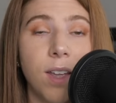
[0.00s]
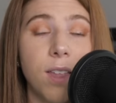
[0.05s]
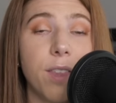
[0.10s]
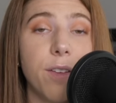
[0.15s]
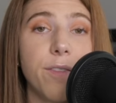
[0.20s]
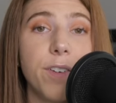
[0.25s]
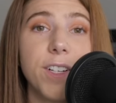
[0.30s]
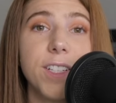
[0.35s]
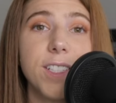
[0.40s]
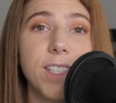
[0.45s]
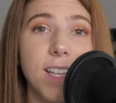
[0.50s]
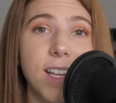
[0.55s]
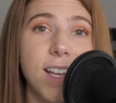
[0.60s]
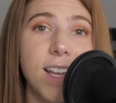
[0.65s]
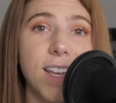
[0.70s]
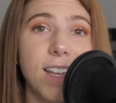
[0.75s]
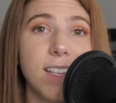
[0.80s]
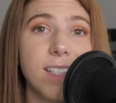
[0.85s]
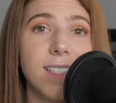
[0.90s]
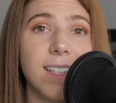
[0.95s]
The first thing
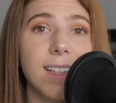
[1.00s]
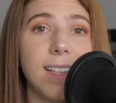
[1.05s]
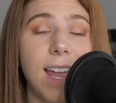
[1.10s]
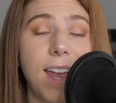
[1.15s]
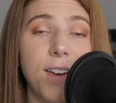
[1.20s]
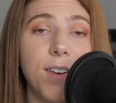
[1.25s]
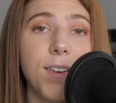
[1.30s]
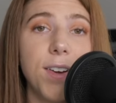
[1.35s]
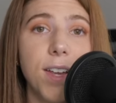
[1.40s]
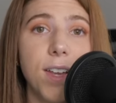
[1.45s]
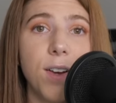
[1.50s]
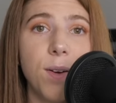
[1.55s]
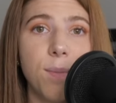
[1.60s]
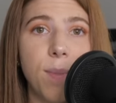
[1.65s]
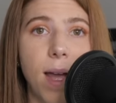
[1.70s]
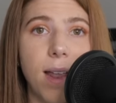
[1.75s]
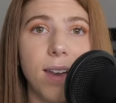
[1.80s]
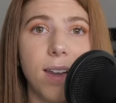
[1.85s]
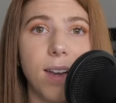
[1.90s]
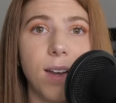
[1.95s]
is layering your
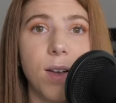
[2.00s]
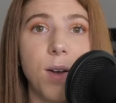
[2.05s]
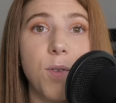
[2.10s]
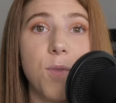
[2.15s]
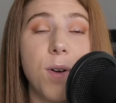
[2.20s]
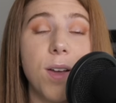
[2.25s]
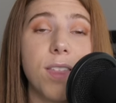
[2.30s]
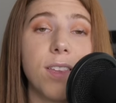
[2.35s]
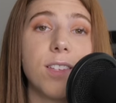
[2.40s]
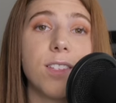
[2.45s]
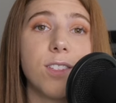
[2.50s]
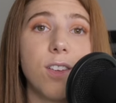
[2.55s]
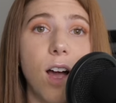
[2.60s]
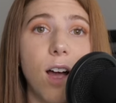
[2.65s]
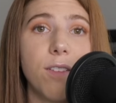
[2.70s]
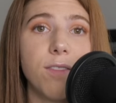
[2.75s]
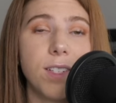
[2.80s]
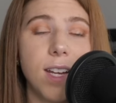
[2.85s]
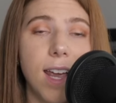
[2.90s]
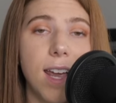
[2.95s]
bedding with
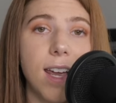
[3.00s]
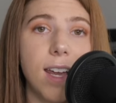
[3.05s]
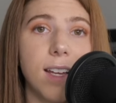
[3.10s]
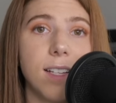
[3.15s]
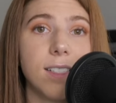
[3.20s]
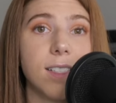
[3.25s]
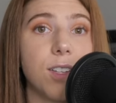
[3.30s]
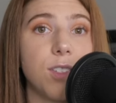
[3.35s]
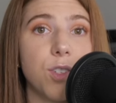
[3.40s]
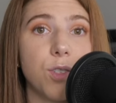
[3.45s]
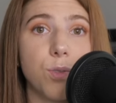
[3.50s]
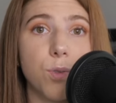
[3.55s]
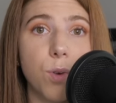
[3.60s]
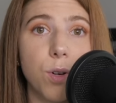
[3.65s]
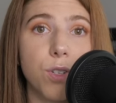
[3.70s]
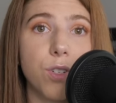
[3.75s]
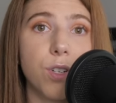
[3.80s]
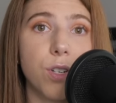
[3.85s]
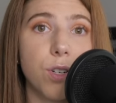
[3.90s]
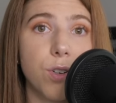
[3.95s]
soft hay such as
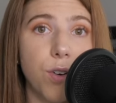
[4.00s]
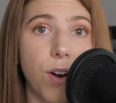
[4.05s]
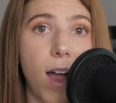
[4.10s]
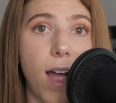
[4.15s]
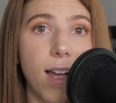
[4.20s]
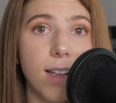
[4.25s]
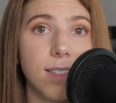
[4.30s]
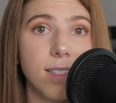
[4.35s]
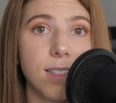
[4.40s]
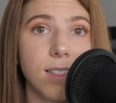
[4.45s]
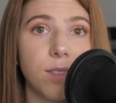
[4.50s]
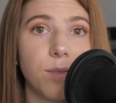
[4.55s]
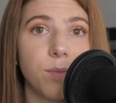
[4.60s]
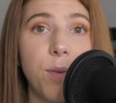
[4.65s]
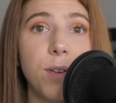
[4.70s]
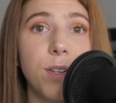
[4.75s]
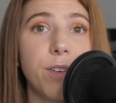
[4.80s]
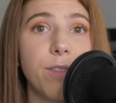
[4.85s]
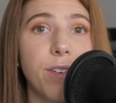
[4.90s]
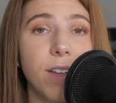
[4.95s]
orchard grass.
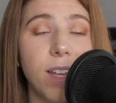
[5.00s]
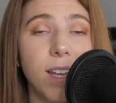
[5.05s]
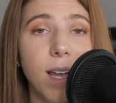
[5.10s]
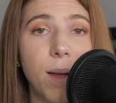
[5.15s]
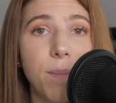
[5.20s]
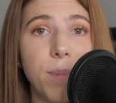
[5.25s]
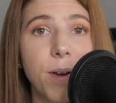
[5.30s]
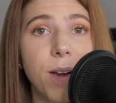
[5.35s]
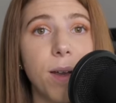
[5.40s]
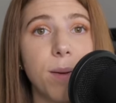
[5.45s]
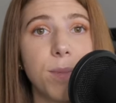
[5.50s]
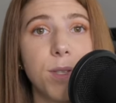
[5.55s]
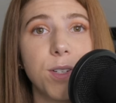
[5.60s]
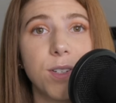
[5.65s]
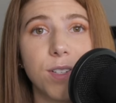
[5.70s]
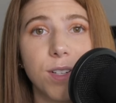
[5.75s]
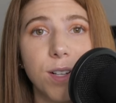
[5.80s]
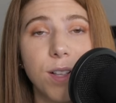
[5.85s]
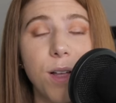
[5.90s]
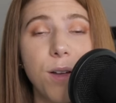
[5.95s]
When you're filling up your
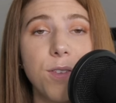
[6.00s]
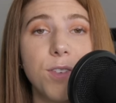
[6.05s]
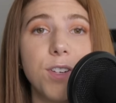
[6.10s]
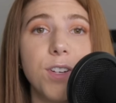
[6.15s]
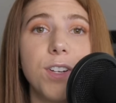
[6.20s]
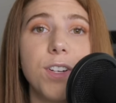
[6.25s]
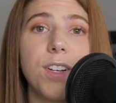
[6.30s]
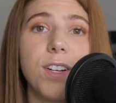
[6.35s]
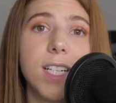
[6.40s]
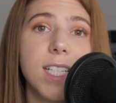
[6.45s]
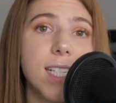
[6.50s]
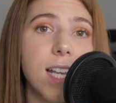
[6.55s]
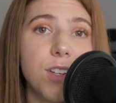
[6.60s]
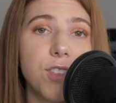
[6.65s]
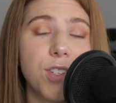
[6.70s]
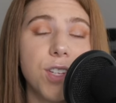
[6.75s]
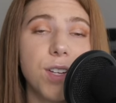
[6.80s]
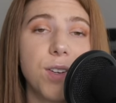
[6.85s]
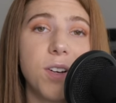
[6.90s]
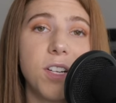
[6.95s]
hamster's enclosure, you're
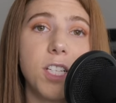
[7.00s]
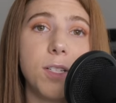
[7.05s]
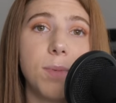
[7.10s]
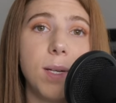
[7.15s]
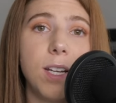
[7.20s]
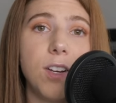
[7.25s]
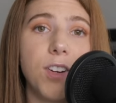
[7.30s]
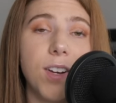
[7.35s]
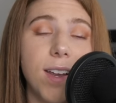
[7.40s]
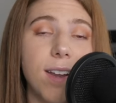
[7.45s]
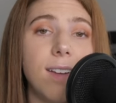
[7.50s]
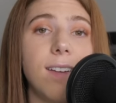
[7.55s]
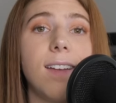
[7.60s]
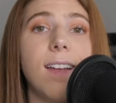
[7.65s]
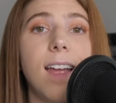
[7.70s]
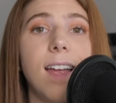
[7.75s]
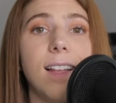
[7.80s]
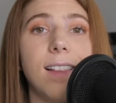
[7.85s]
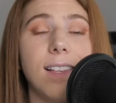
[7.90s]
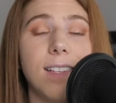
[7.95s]
essentially going to be
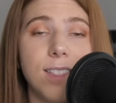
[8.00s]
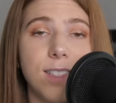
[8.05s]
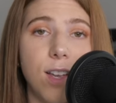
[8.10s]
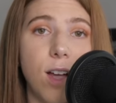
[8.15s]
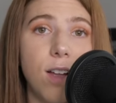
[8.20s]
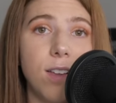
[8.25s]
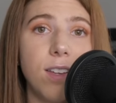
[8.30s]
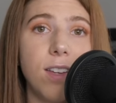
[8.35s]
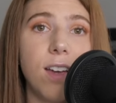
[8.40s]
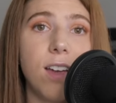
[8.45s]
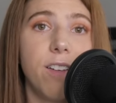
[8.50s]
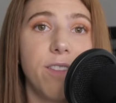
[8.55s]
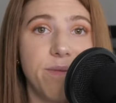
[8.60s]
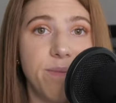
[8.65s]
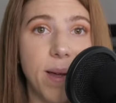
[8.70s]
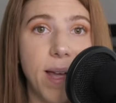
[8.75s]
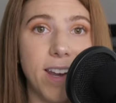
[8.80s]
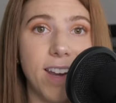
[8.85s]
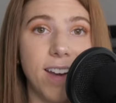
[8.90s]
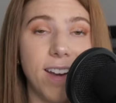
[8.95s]
creating a lasagna
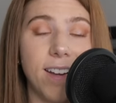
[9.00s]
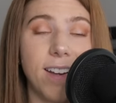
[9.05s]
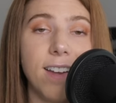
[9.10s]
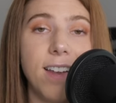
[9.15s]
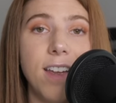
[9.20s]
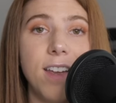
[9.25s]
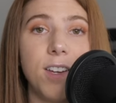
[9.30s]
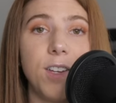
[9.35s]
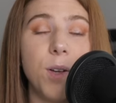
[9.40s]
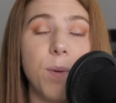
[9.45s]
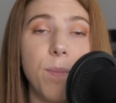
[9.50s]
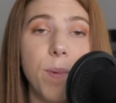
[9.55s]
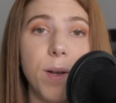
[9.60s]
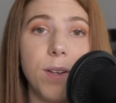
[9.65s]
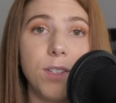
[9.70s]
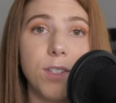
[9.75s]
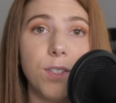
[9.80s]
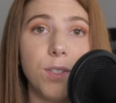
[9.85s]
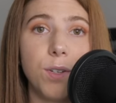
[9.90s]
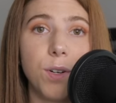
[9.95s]
of bedding. You'll
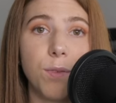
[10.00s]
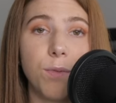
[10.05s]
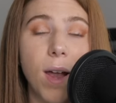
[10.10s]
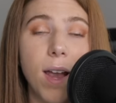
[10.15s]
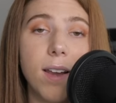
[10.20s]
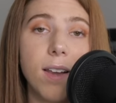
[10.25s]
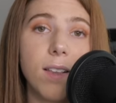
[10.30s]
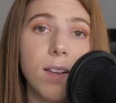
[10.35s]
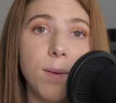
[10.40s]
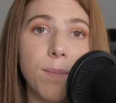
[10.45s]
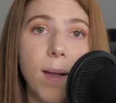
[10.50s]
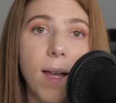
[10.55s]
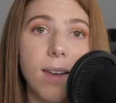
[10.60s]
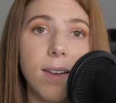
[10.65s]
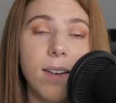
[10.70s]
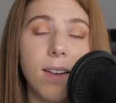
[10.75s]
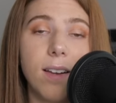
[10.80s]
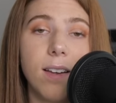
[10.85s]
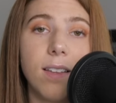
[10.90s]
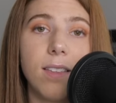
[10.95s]
put your regular
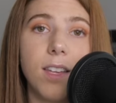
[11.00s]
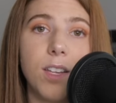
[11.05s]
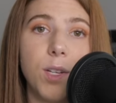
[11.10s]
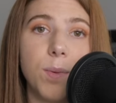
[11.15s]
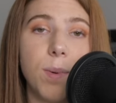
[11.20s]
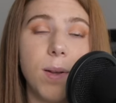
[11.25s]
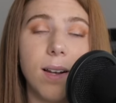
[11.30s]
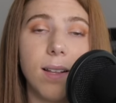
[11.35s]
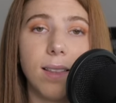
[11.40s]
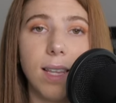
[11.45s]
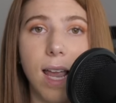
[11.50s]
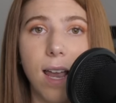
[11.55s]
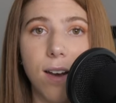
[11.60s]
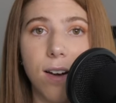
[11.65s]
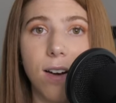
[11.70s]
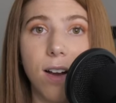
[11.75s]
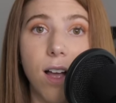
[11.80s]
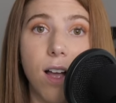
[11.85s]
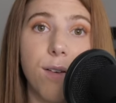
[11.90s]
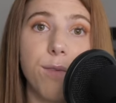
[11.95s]
bedding, then you'll put a
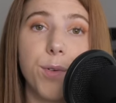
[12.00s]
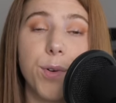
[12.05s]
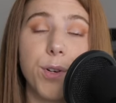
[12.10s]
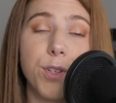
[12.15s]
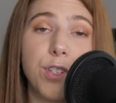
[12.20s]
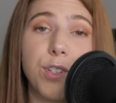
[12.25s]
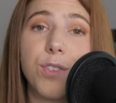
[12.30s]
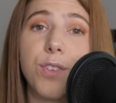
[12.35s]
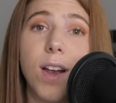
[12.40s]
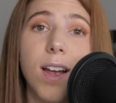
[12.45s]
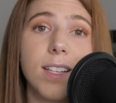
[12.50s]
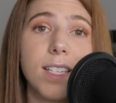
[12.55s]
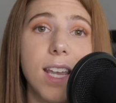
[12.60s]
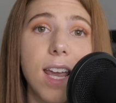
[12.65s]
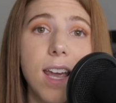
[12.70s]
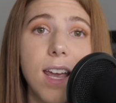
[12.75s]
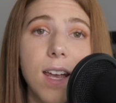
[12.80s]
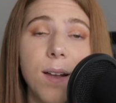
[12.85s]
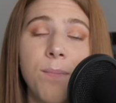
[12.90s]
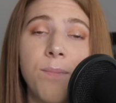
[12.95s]
layer of orchard grass
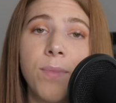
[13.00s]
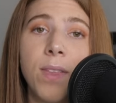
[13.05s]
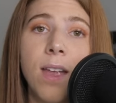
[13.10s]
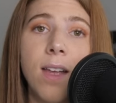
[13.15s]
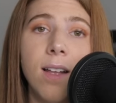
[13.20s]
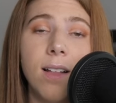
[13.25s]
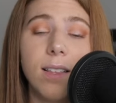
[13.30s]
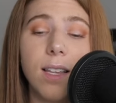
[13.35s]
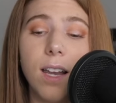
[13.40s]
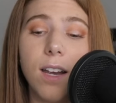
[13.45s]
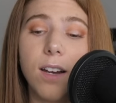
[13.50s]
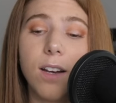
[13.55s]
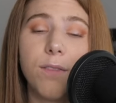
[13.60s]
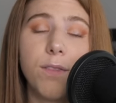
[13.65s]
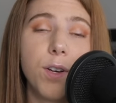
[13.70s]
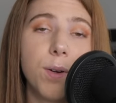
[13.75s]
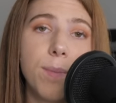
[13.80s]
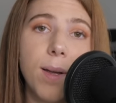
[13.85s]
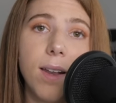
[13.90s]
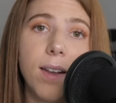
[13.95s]
hay, layer of
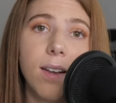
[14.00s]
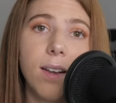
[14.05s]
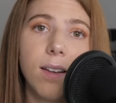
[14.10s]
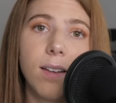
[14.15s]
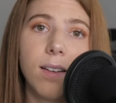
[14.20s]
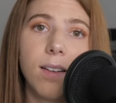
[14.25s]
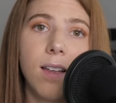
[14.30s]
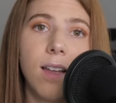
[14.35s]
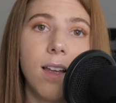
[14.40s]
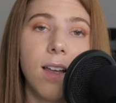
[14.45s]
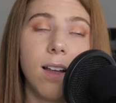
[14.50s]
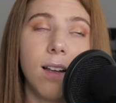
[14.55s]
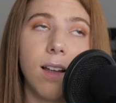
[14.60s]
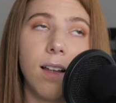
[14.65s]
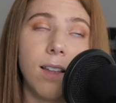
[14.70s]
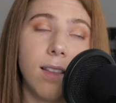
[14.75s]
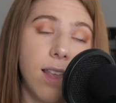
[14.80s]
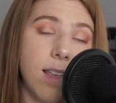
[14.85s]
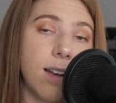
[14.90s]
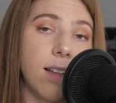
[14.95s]
your bedding,
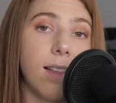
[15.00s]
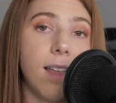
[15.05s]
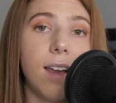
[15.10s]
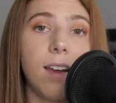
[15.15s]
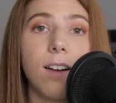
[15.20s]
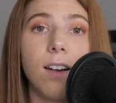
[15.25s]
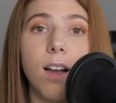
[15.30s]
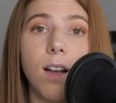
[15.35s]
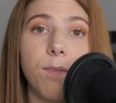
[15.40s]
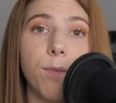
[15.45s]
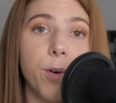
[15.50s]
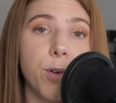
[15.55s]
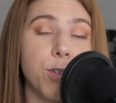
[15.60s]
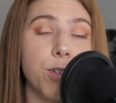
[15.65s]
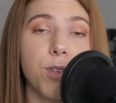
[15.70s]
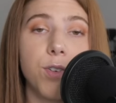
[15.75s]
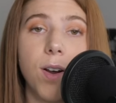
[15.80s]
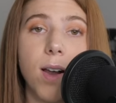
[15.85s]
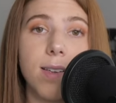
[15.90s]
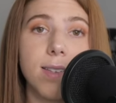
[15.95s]
and then a layer of
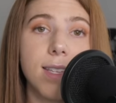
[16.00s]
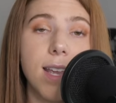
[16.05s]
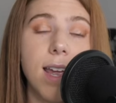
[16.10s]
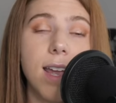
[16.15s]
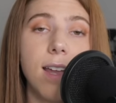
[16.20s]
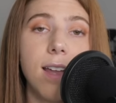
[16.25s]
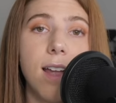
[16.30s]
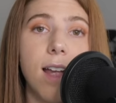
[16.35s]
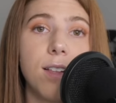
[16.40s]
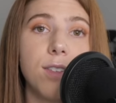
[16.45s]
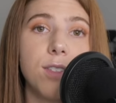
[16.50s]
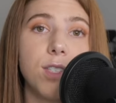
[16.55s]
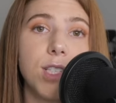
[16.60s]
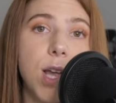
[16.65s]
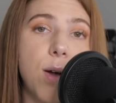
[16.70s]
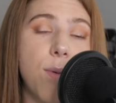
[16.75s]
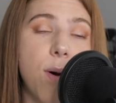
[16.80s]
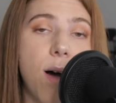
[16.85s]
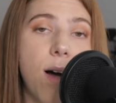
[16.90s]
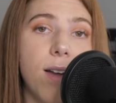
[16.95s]
orchard grass hay, and
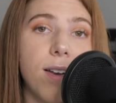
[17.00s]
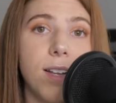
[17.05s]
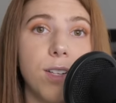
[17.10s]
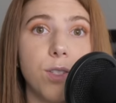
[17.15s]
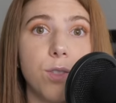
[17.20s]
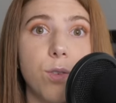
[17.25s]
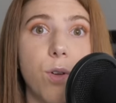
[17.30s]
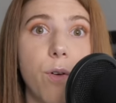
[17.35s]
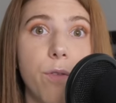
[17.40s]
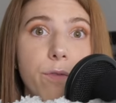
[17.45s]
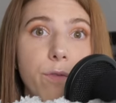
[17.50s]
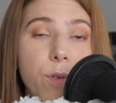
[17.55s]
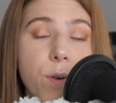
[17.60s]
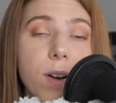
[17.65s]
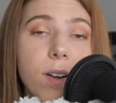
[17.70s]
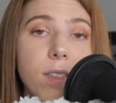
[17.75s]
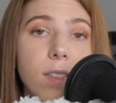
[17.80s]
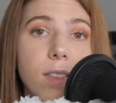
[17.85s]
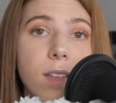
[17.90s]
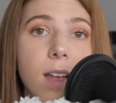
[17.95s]
so on and so
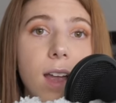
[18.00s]
forth.